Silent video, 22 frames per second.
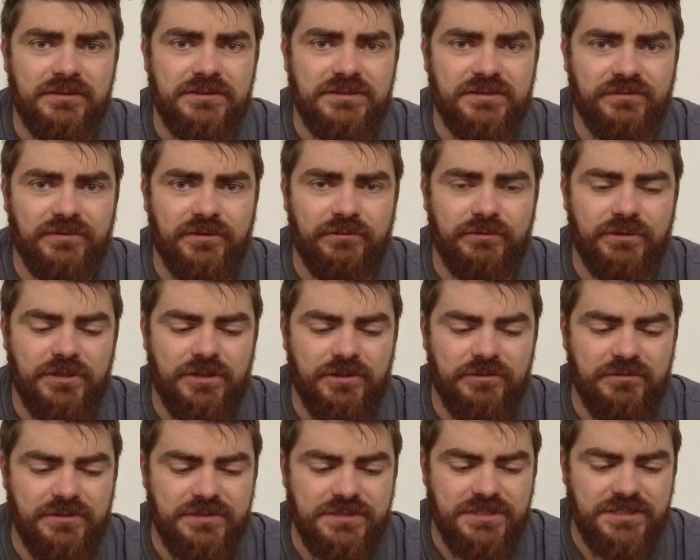to fill your
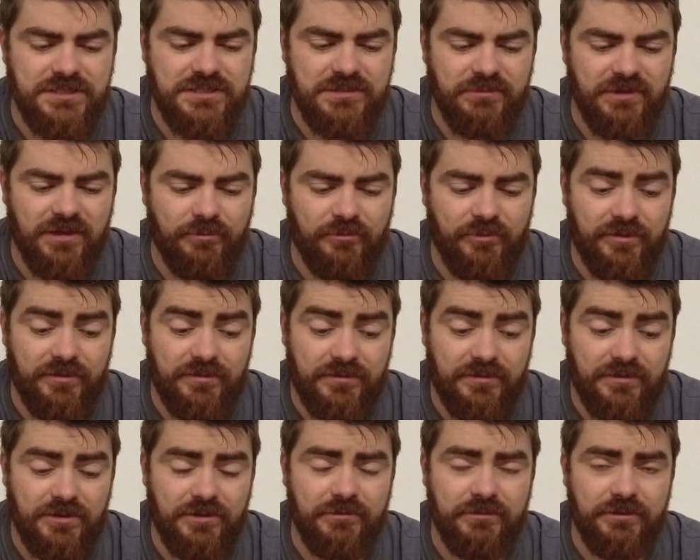cooling system up
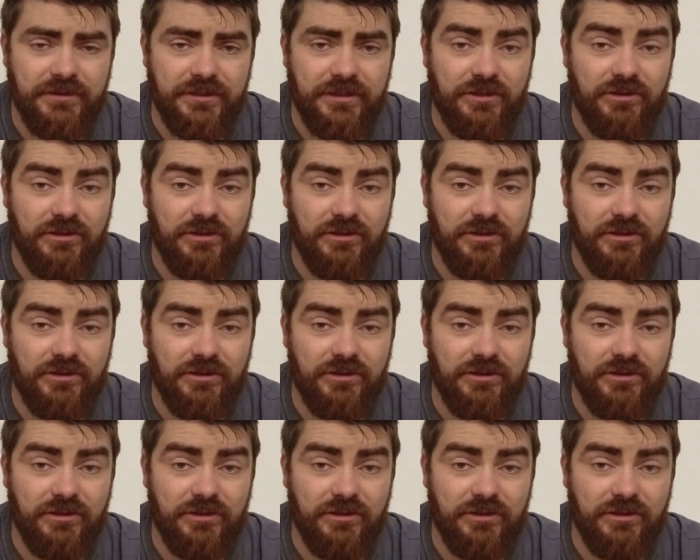with coolant,